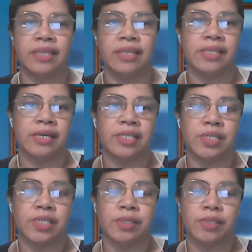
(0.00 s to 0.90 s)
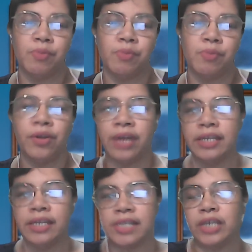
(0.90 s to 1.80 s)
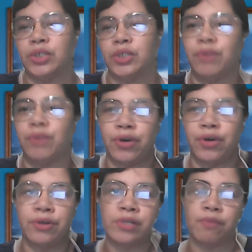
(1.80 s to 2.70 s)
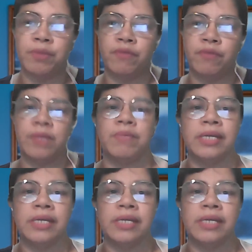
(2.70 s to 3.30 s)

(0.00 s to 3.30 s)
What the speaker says: It's a small organization of lawyers from the Philippines.